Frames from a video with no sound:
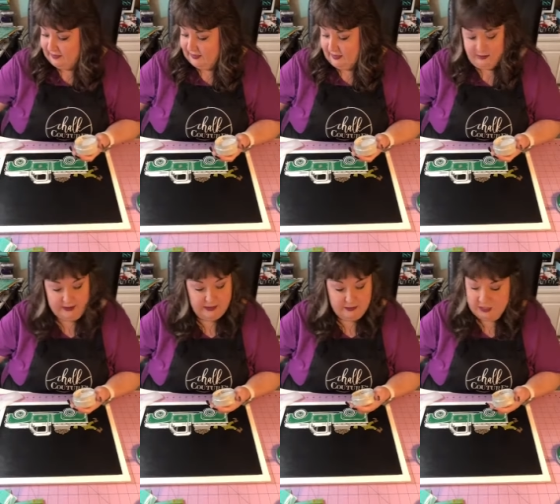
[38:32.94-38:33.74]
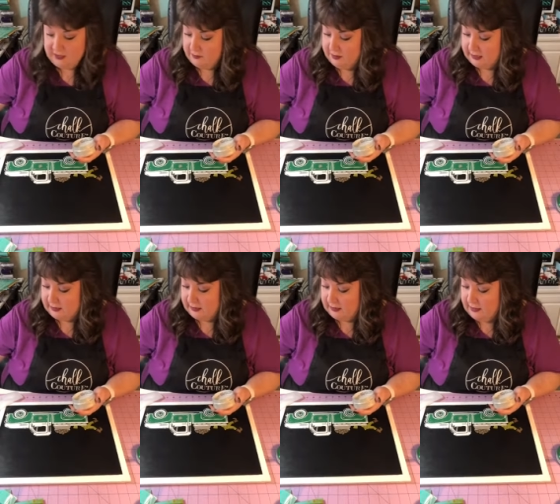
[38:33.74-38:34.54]
right, let me just mix
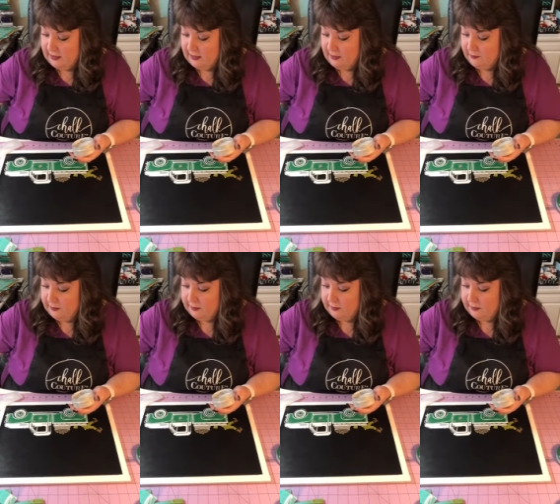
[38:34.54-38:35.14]
this up.